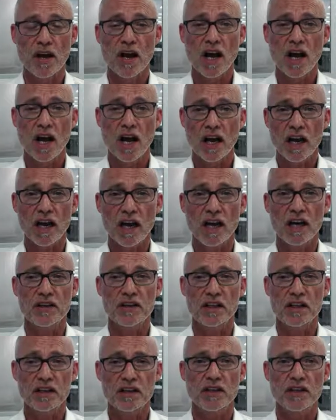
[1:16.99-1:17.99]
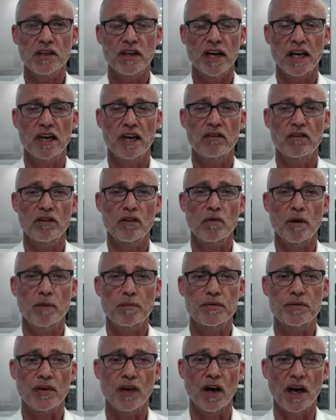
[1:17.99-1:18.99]
Okay, so let's just take you to the
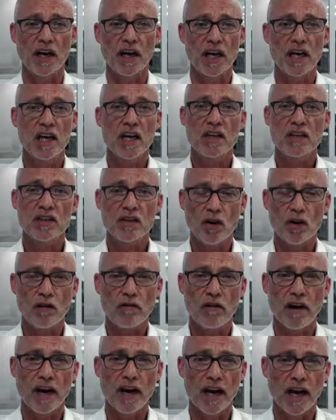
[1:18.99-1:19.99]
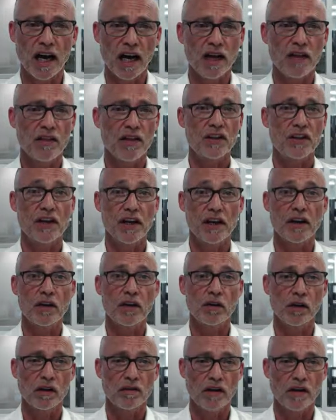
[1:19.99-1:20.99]
website. Stockradar, the technical
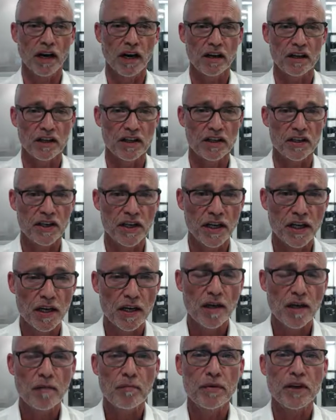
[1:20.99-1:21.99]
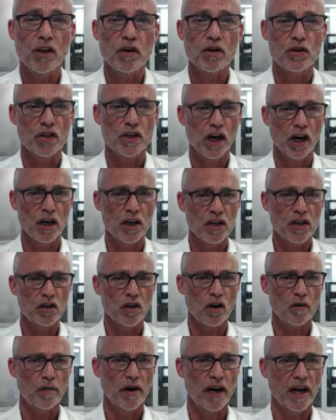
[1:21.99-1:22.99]
advantage. Because the only stock
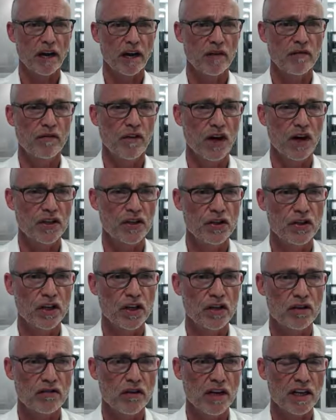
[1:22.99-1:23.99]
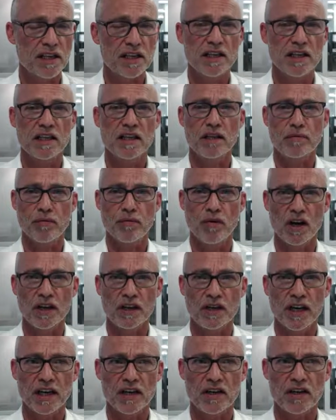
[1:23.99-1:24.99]
market advice you can trust is the price
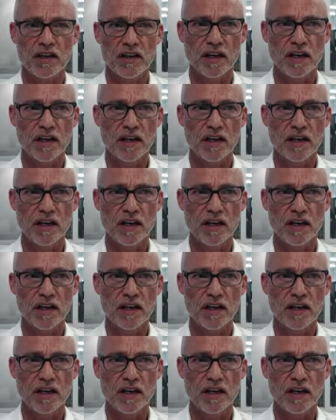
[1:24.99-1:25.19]
action.